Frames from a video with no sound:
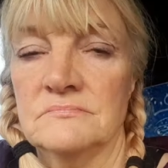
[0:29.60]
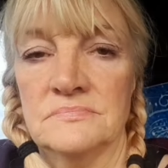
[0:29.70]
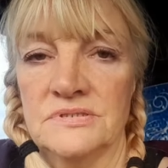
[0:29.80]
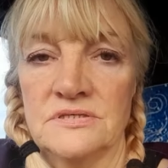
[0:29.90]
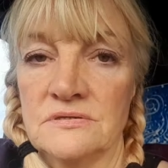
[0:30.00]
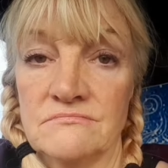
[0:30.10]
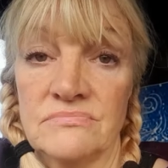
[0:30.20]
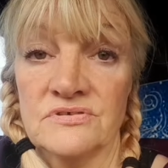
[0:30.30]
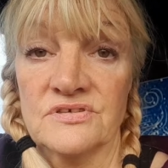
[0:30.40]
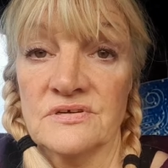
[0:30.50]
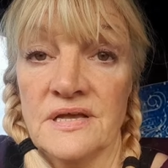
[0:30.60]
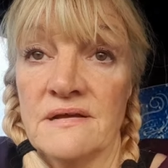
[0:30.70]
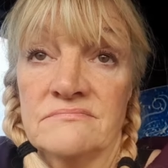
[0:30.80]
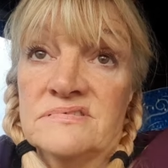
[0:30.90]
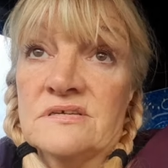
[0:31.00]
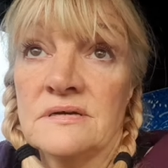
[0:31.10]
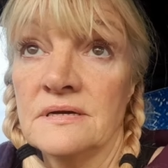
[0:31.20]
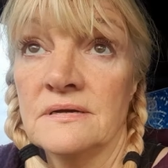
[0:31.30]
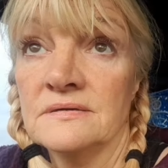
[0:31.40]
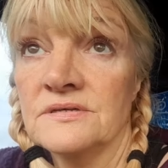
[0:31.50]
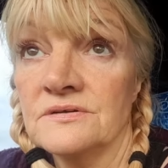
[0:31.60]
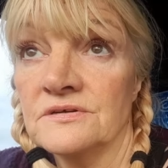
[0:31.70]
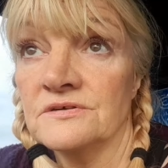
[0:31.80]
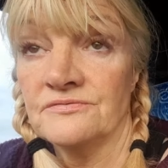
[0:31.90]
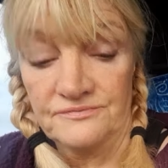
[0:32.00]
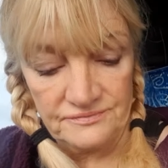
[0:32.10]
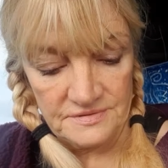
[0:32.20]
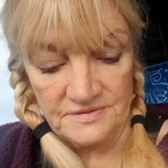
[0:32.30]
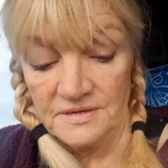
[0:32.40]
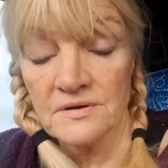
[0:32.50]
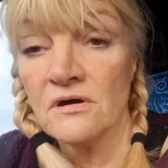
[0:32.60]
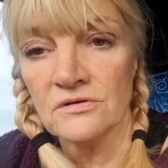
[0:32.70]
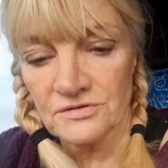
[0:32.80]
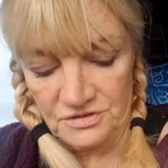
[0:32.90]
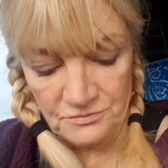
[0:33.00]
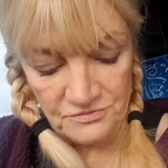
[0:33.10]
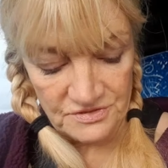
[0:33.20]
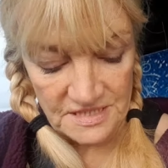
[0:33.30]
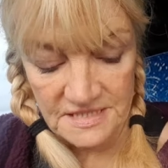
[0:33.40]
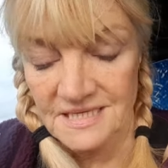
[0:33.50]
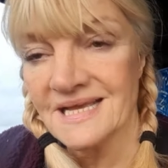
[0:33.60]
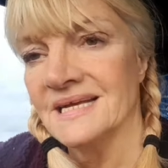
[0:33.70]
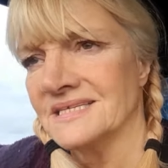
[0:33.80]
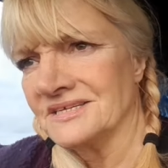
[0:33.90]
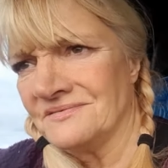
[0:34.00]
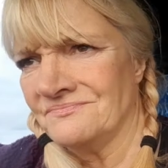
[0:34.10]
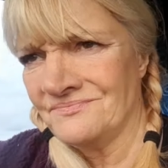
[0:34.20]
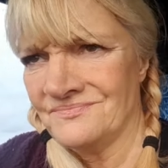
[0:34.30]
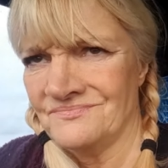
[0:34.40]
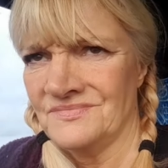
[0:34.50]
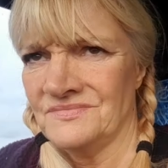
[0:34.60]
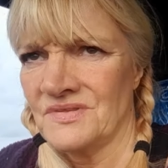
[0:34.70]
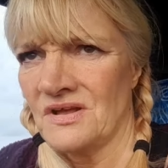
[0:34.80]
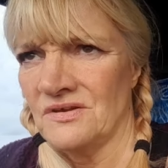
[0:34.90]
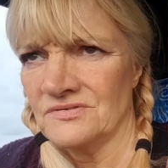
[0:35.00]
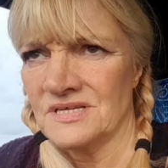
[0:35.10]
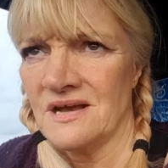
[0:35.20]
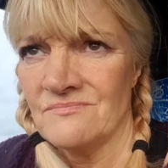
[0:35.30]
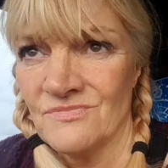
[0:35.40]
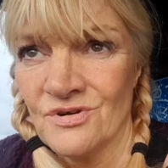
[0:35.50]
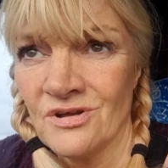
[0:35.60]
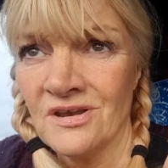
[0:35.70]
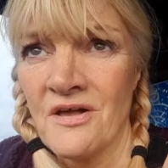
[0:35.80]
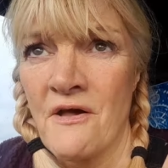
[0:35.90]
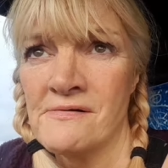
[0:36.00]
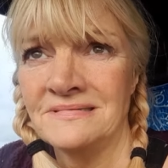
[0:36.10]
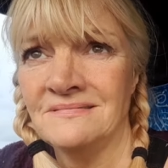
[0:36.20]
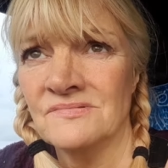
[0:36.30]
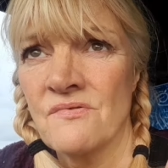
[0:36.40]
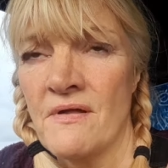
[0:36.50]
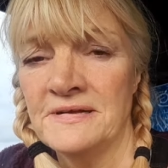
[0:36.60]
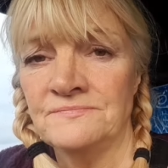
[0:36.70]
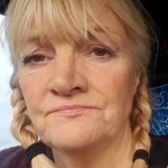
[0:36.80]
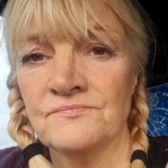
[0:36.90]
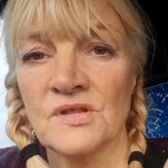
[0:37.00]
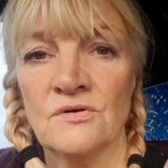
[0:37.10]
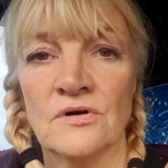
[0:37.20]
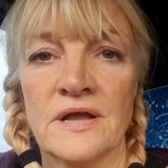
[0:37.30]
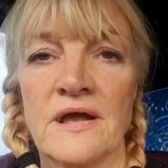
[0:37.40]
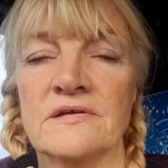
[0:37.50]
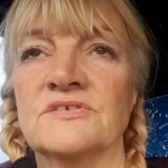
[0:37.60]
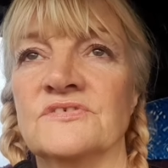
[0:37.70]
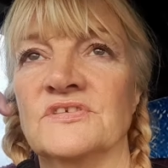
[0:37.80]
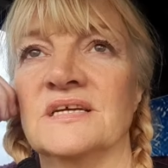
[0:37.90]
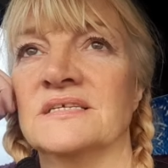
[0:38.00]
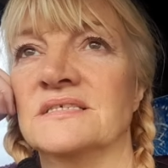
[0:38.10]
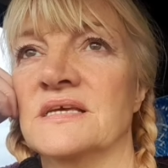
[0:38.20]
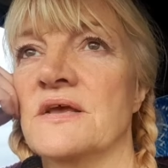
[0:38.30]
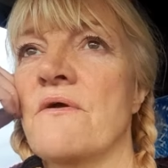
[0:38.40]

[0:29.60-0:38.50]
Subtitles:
So I don't know if they all look, the ones I could get to looked at were all there. Okay, as far as I could see.